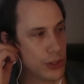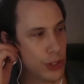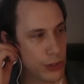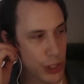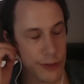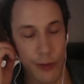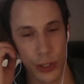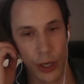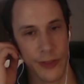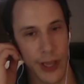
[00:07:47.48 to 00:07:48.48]
So just for
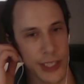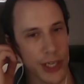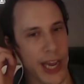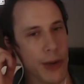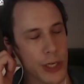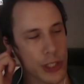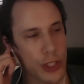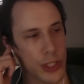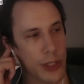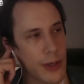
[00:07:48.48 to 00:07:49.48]
context, I
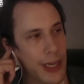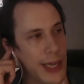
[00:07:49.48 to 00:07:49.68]
was